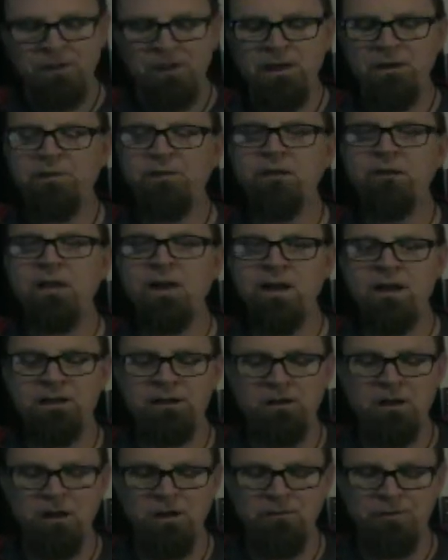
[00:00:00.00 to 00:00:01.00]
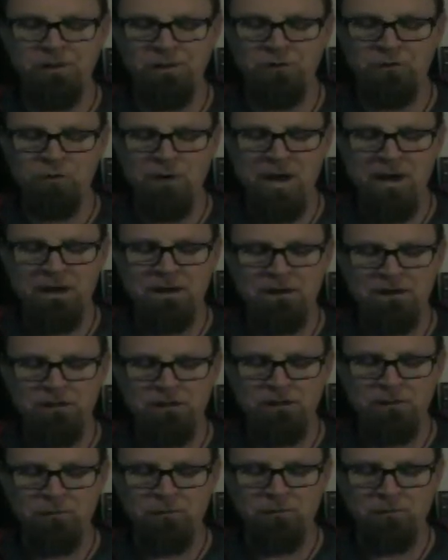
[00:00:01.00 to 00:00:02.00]
In the Land of the
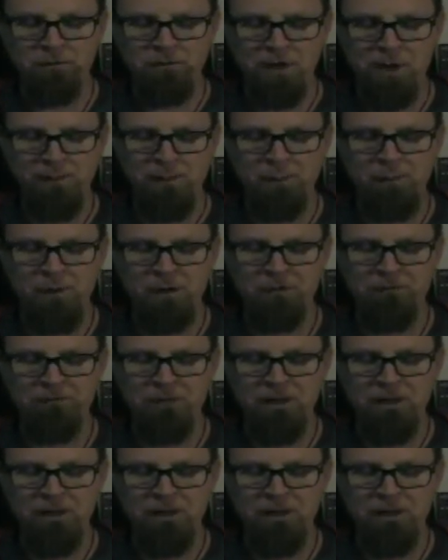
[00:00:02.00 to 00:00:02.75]
Dragon, cyberpunk